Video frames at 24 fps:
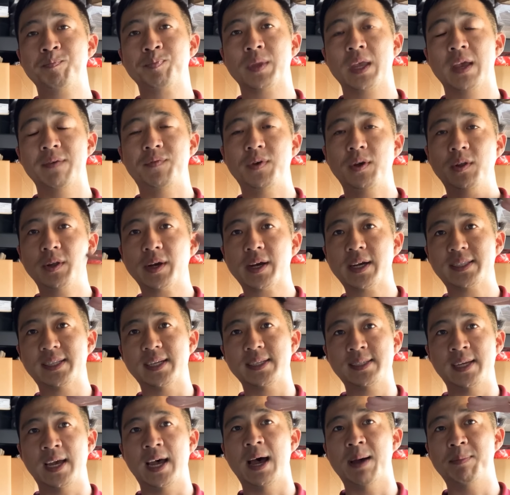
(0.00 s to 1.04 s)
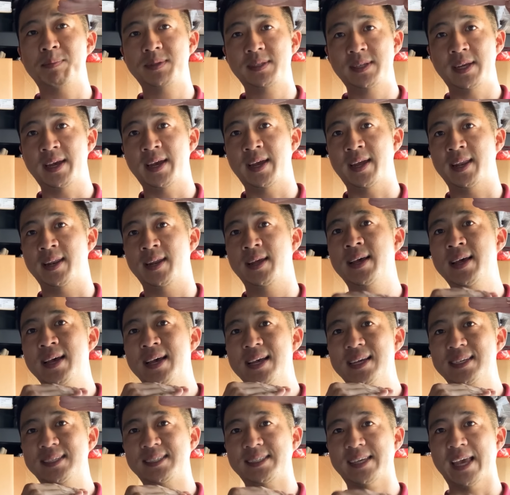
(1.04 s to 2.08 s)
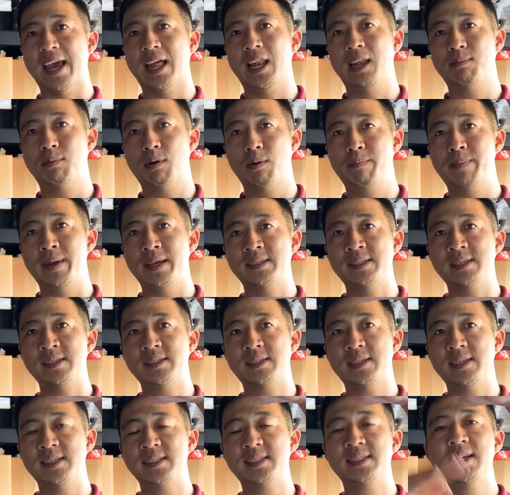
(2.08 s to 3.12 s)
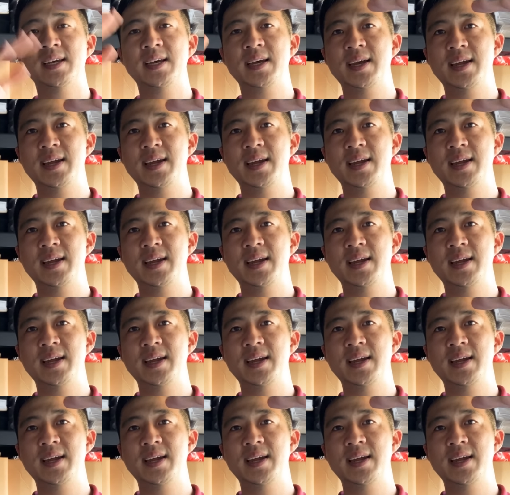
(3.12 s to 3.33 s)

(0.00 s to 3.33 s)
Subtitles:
If you look at the top 10 scalable businesses,